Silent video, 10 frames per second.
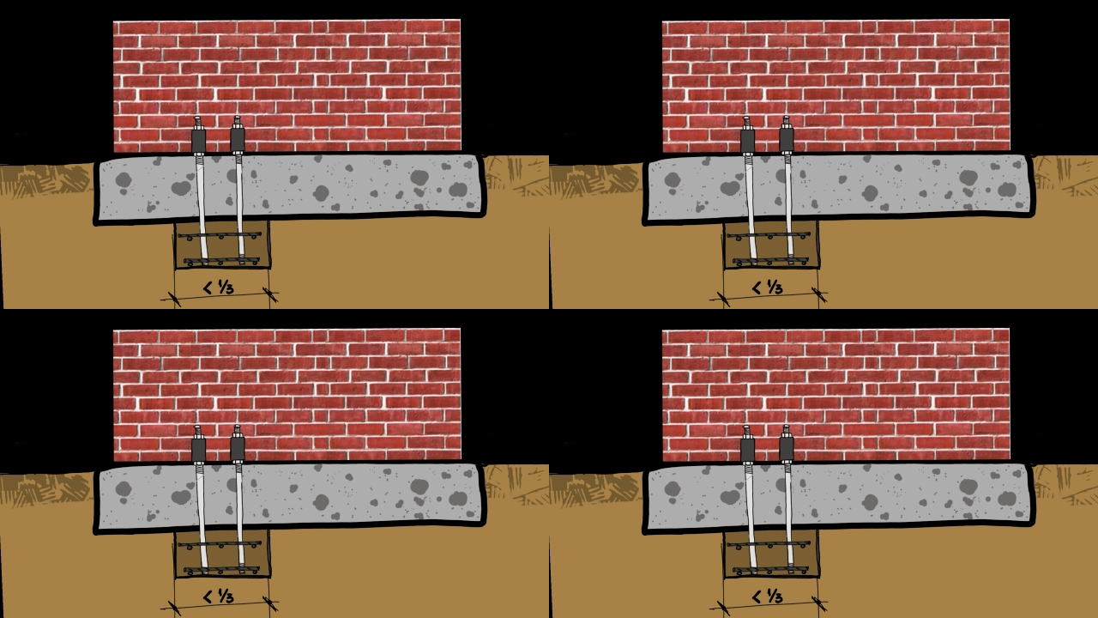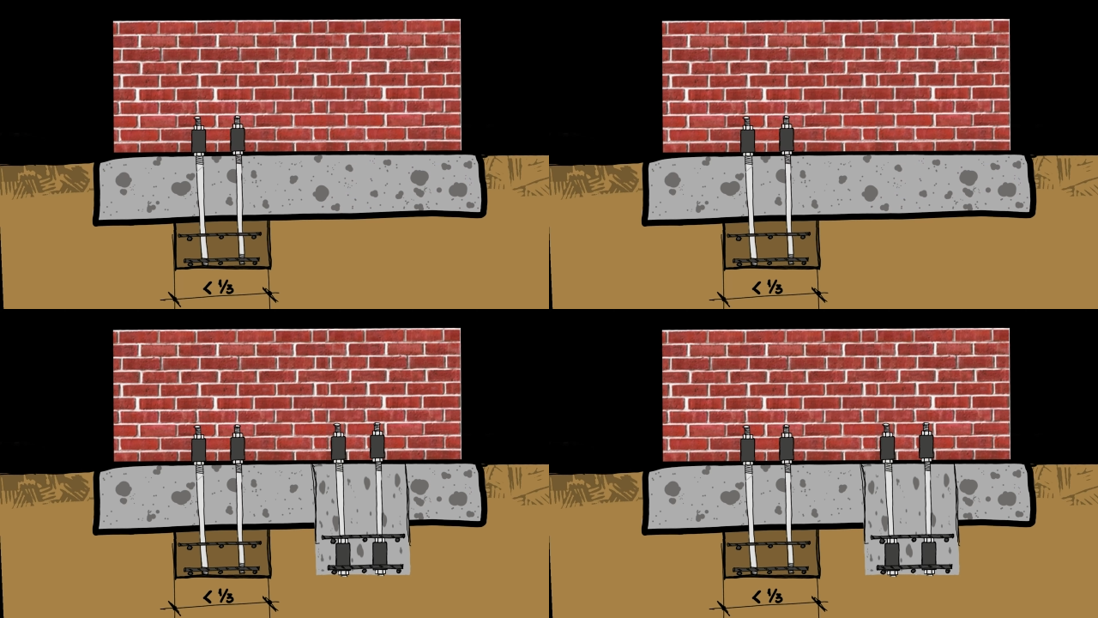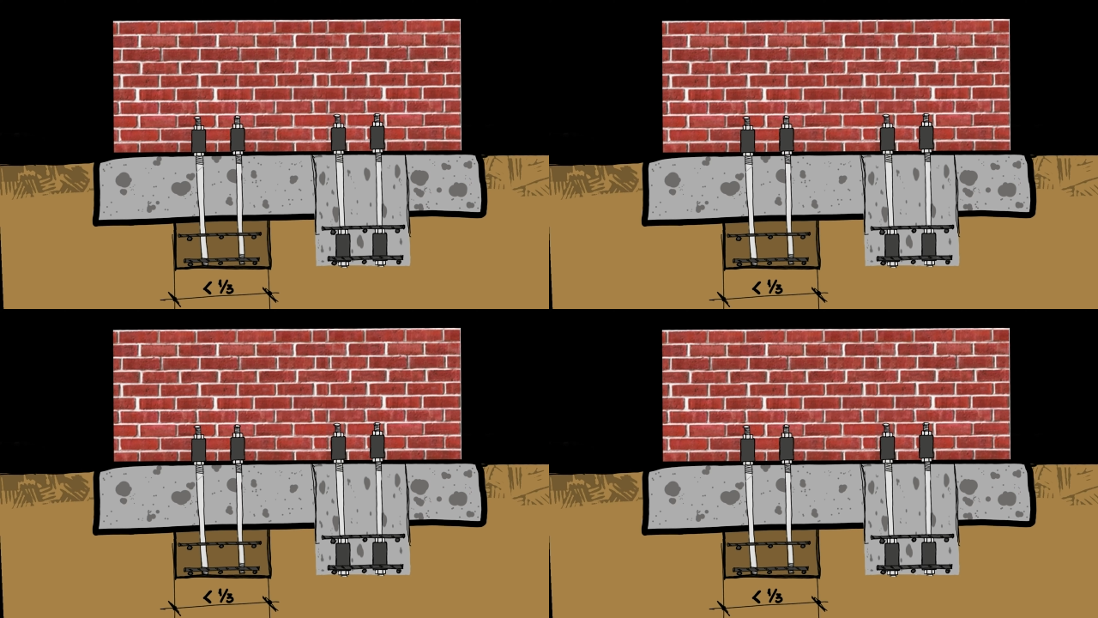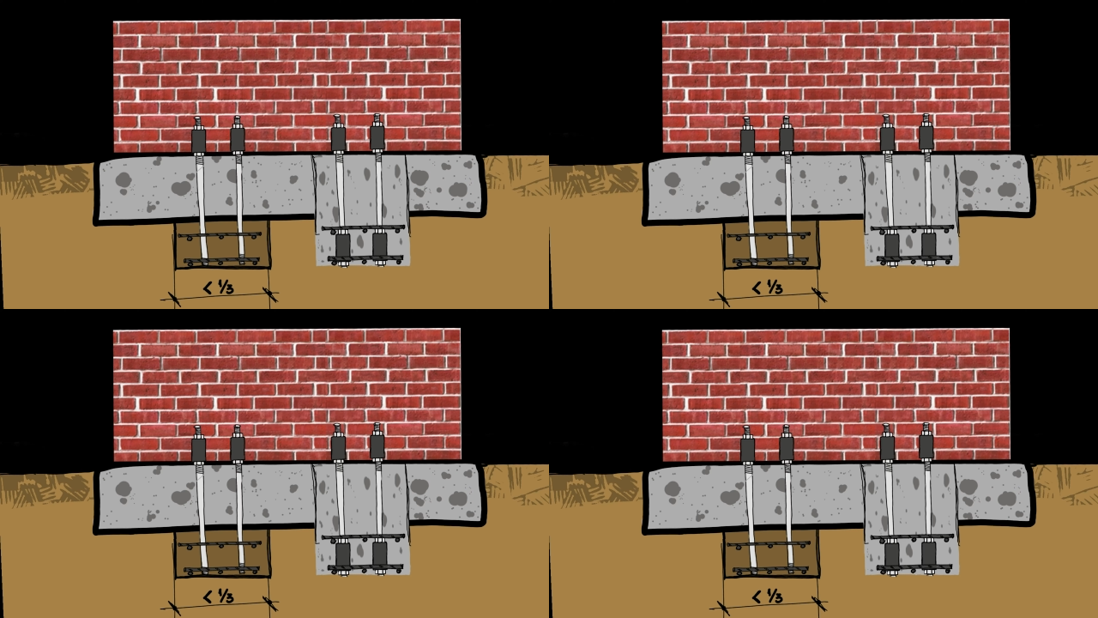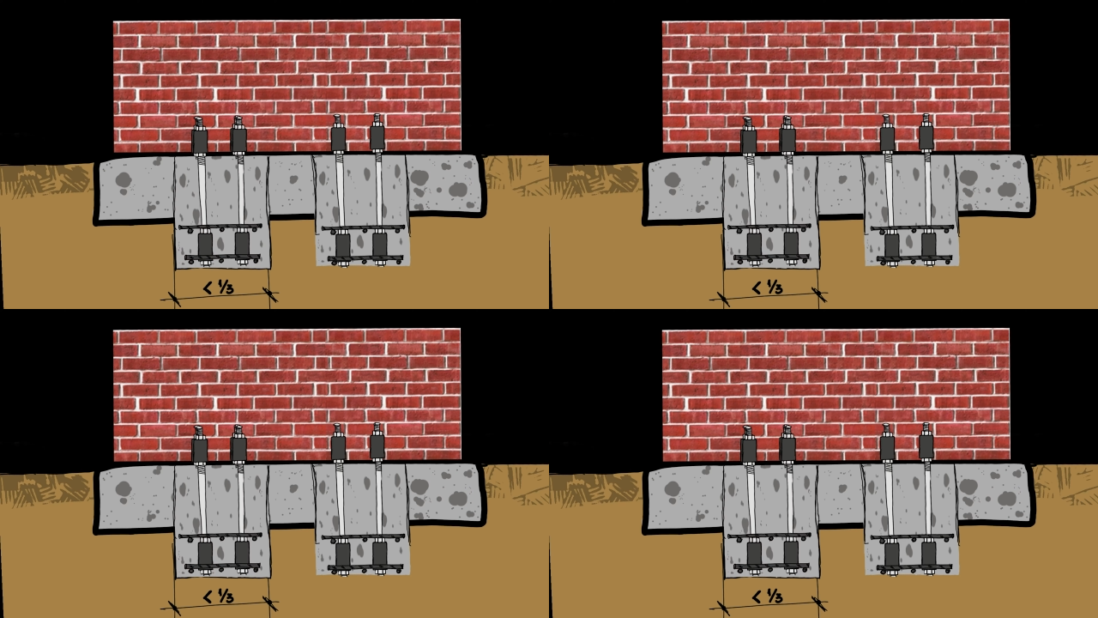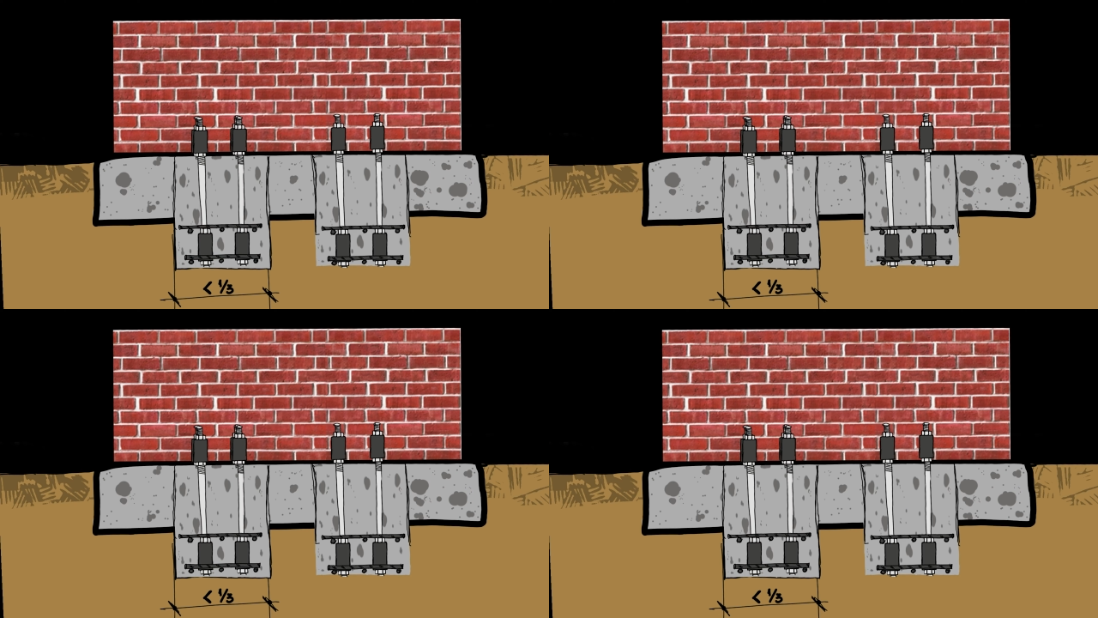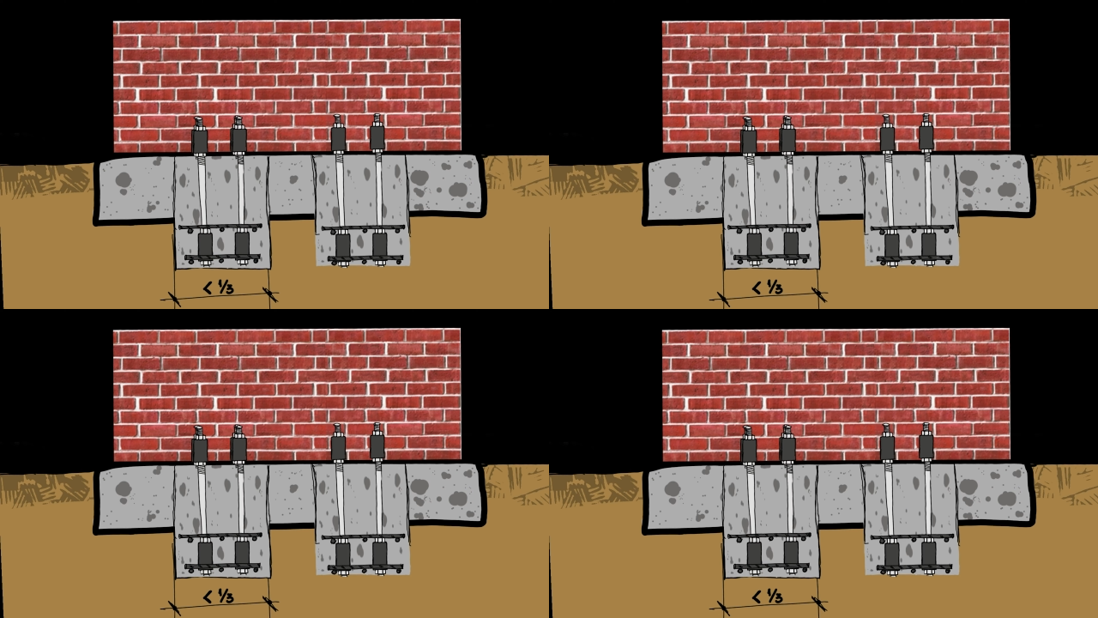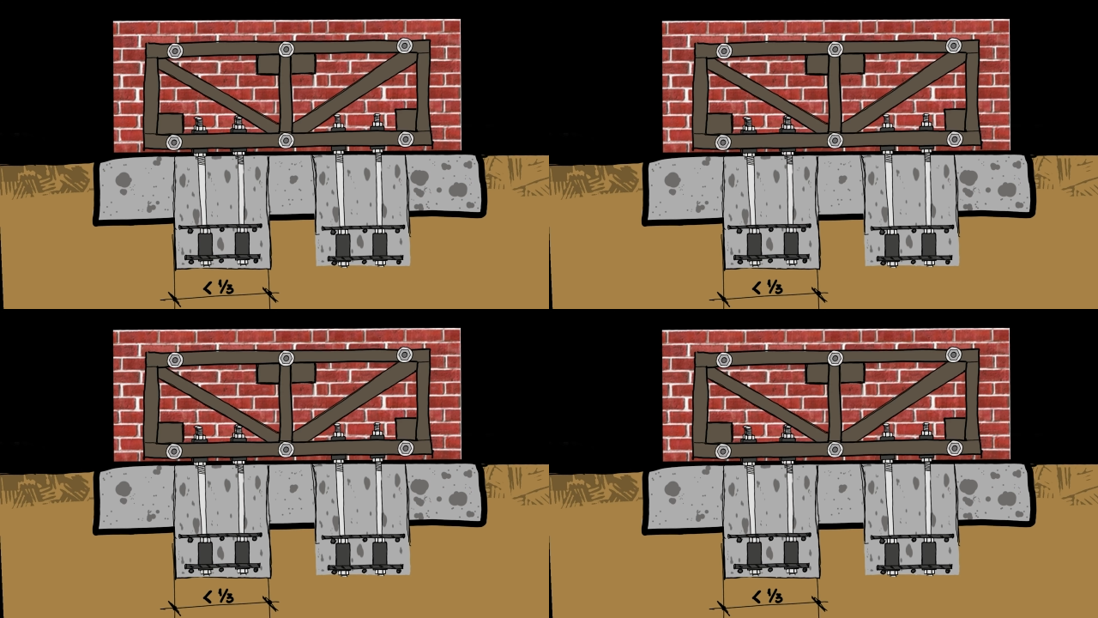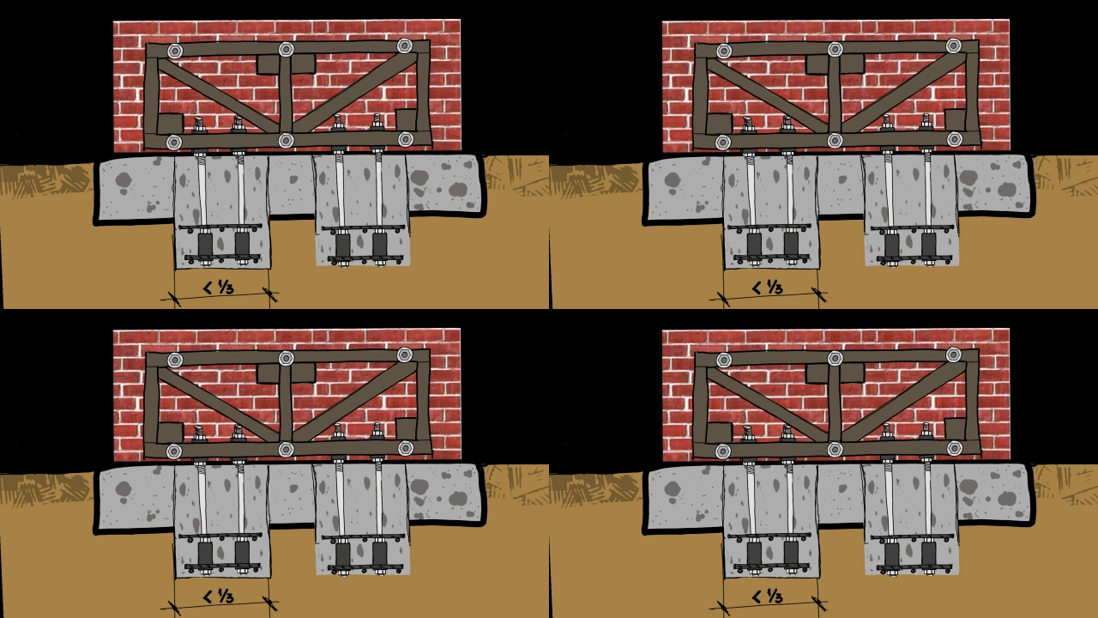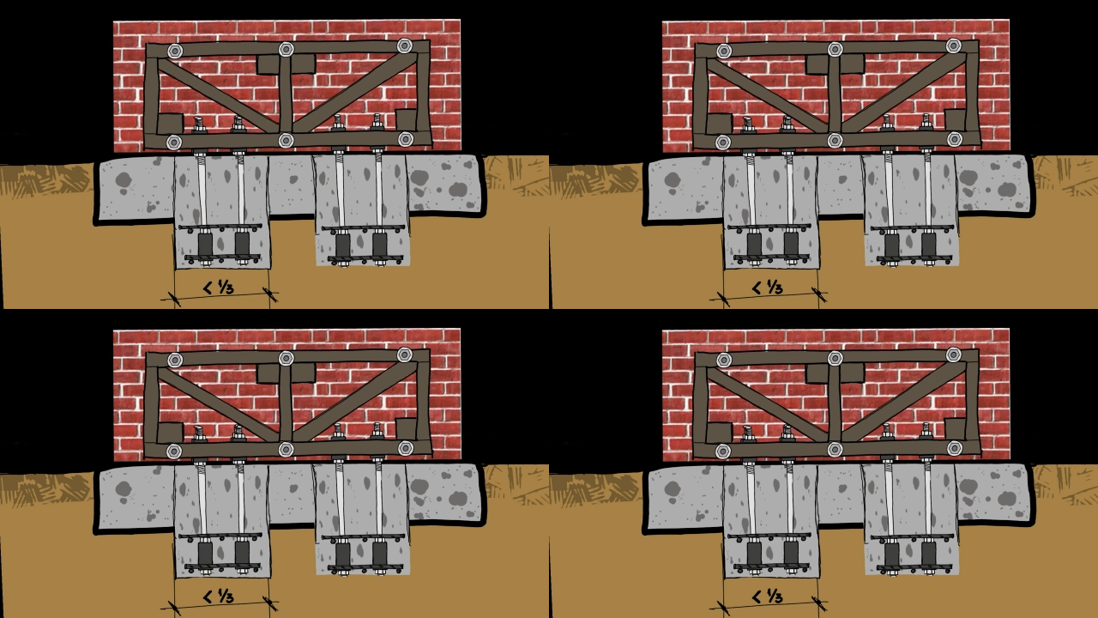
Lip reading: (no speaker visible)